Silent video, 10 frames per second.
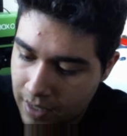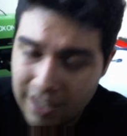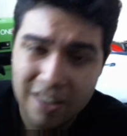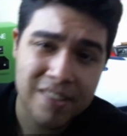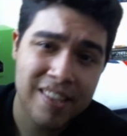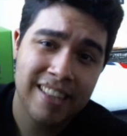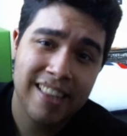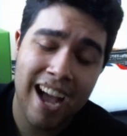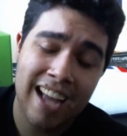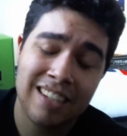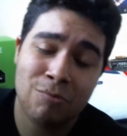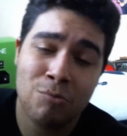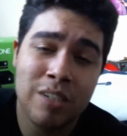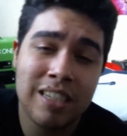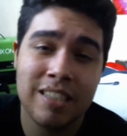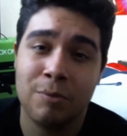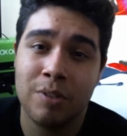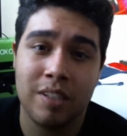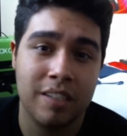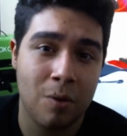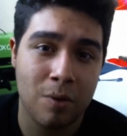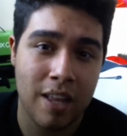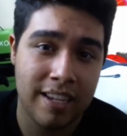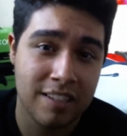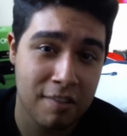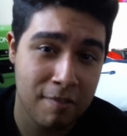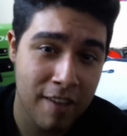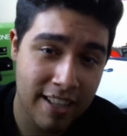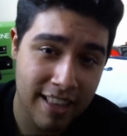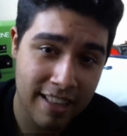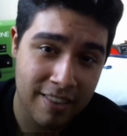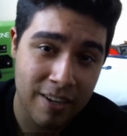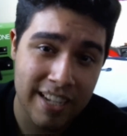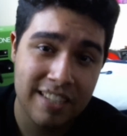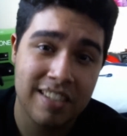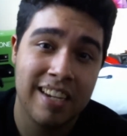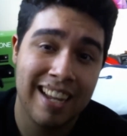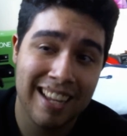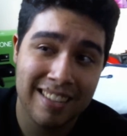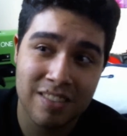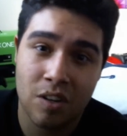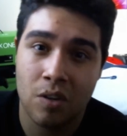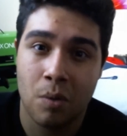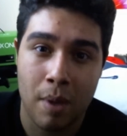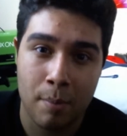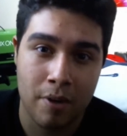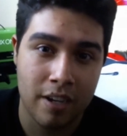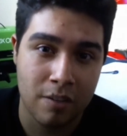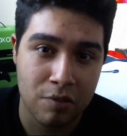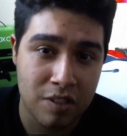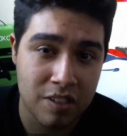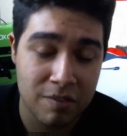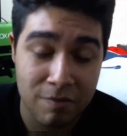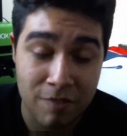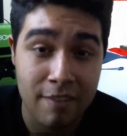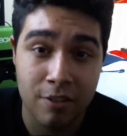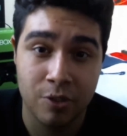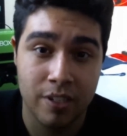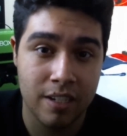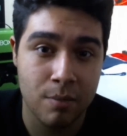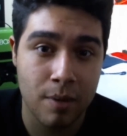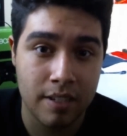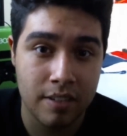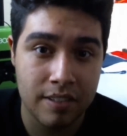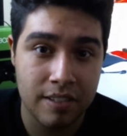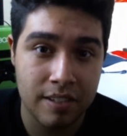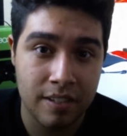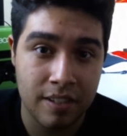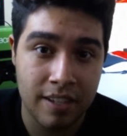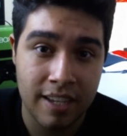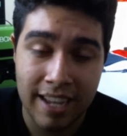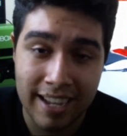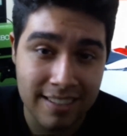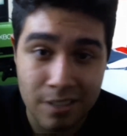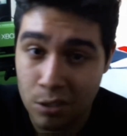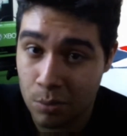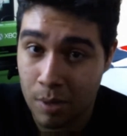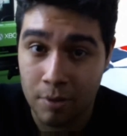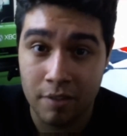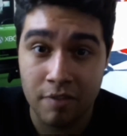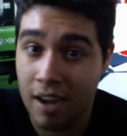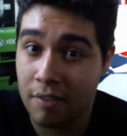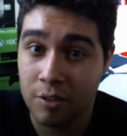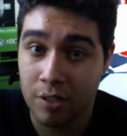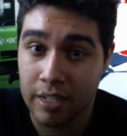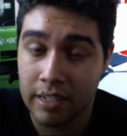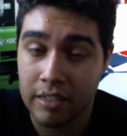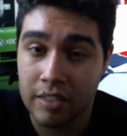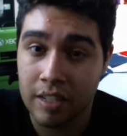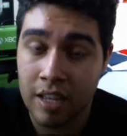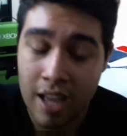Another thing that I really, really don't like is the fact that there is an internal memory of 500 gigabytes. Internal memory, 500 gigs.